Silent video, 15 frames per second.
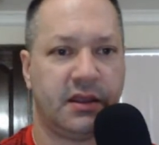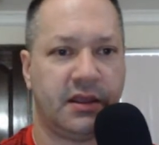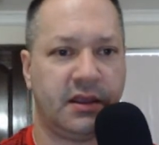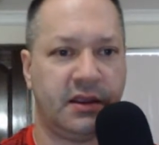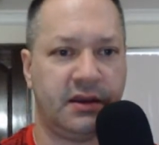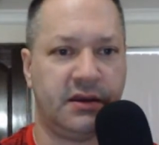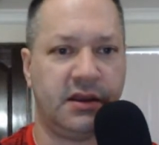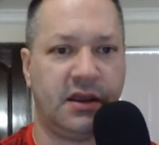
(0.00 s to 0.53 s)

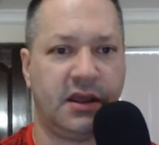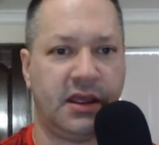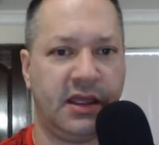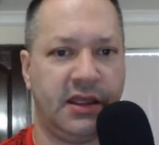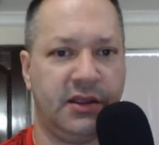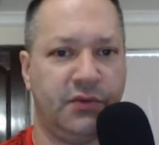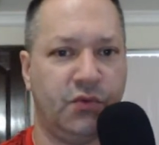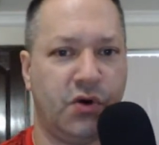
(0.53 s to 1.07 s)
And
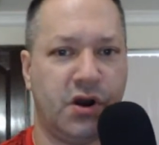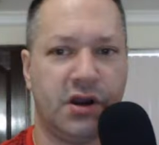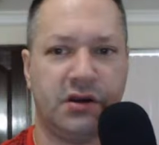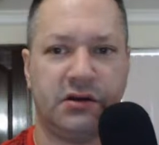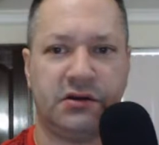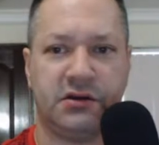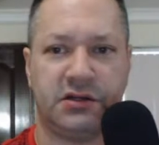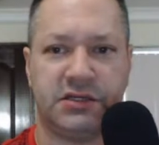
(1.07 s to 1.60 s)
hey,
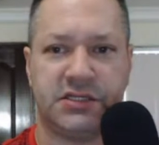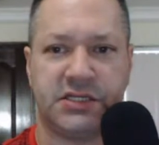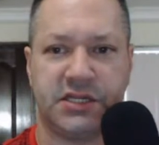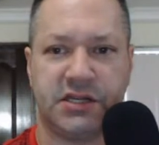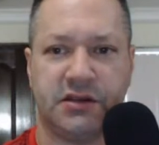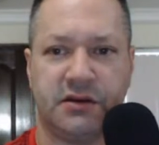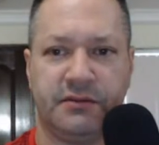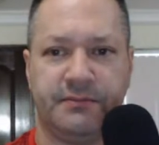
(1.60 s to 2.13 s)
Juan, good to
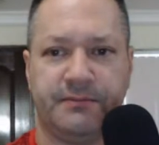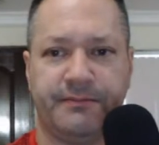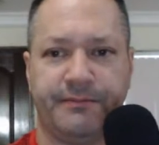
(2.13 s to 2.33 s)
see you.